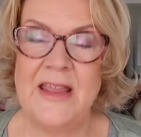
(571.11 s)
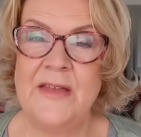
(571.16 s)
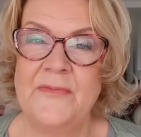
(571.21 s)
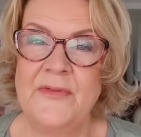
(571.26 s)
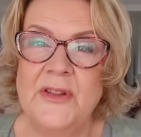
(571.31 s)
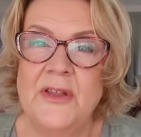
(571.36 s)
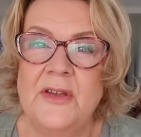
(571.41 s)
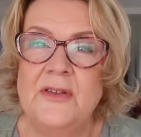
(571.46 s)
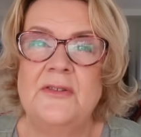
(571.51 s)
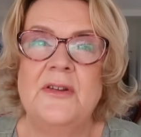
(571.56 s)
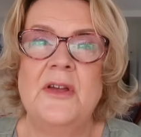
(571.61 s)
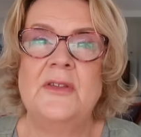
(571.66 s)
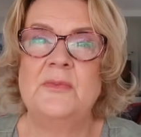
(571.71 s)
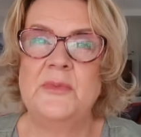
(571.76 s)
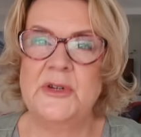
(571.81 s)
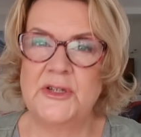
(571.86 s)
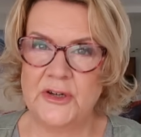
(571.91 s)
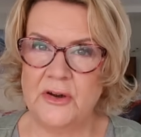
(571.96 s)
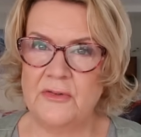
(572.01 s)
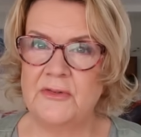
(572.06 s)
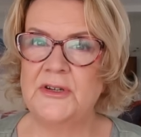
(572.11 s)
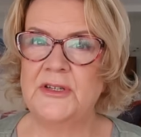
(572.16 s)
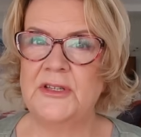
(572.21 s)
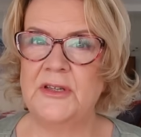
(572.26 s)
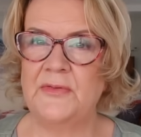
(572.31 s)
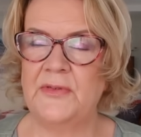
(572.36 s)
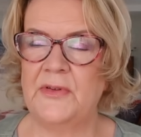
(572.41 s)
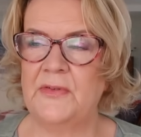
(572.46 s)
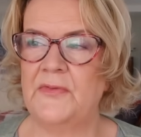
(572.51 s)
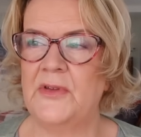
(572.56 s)
even though you know the majority
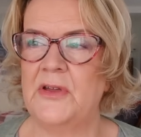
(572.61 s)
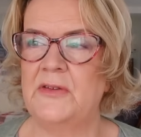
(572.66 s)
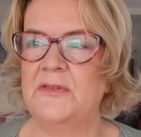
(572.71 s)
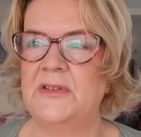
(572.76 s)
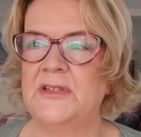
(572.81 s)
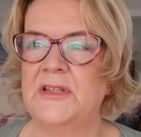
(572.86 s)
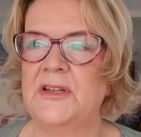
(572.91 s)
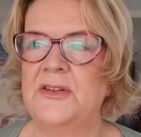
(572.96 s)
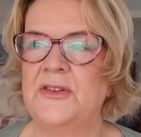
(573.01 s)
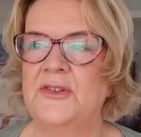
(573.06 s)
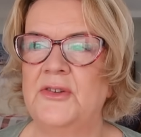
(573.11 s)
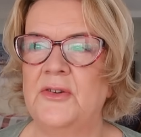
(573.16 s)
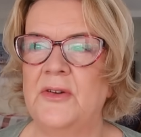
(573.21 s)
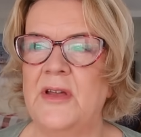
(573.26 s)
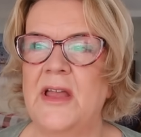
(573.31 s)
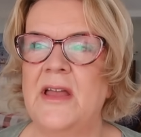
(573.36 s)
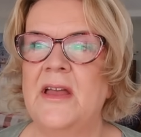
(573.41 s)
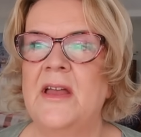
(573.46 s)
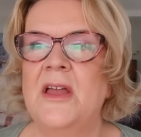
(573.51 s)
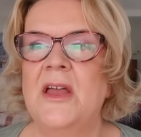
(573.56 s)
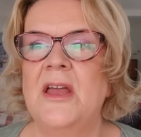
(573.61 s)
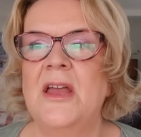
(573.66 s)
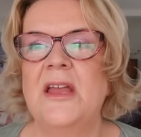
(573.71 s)
of your viewers enjoy it.